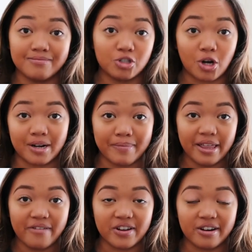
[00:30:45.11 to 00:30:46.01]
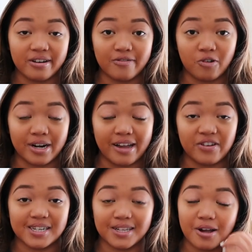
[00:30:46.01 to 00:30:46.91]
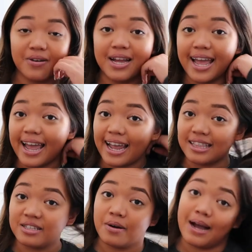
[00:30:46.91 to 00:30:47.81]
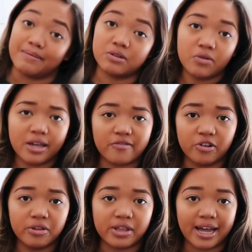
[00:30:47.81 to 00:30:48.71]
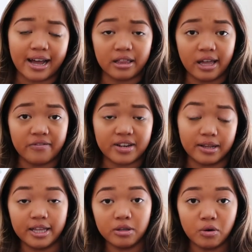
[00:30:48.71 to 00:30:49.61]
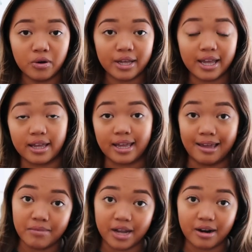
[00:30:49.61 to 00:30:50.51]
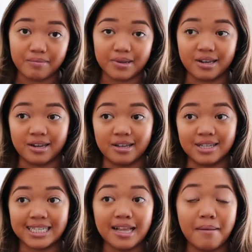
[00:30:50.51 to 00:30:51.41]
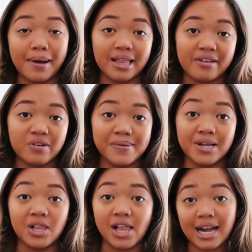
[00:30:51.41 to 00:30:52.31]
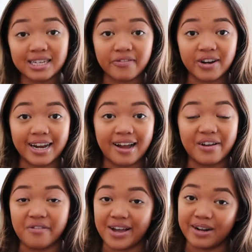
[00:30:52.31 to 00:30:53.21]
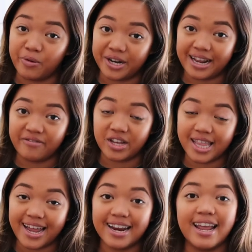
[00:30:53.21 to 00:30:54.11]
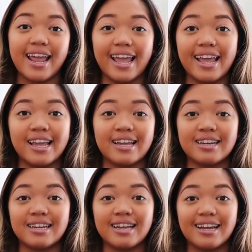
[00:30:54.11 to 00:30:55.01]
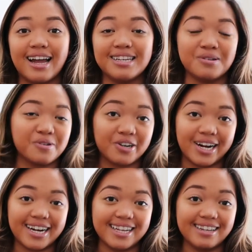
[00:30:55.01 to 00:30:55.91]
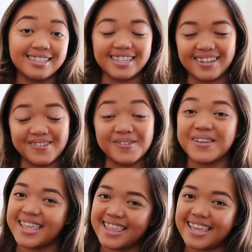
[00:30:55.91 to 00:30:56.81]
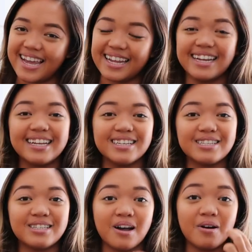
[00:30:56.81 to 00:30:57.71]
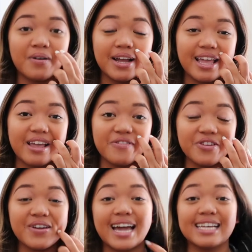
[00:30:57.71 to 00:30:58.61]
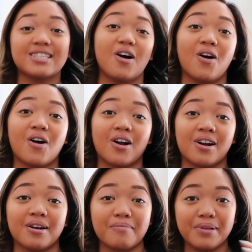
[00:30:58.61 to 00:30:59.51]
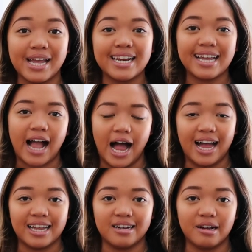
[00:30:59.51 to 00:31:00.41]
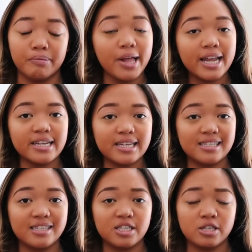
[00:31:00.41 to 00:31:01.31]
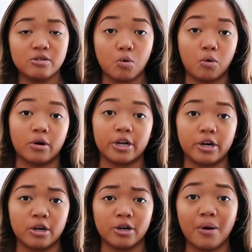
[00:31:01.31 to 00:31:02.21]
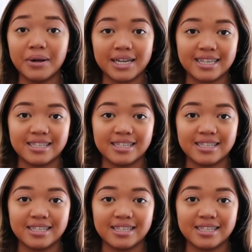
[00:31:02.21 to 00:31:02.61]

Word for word: started my life here four and a half years ago. And so I'm so thankful that I left Illinois and came here because my life would be a lot different now if I wouldn't have done that. And I don't regret a single thing. So if you guys are planning on applying to SDSU or you're going to